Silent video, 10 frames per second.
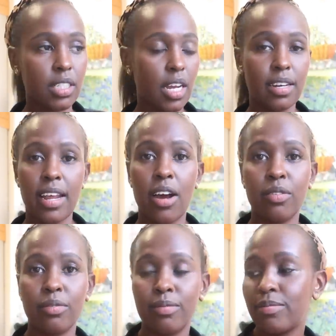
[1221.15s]
turn
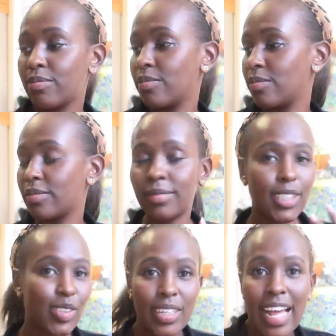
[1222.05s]
down,
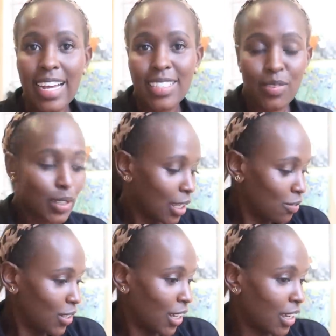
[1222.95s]
and relax for the
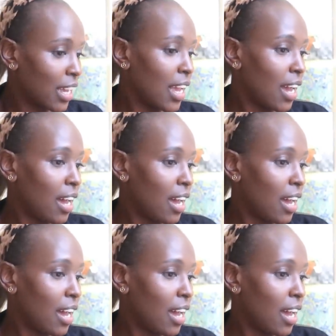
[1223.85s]
evening.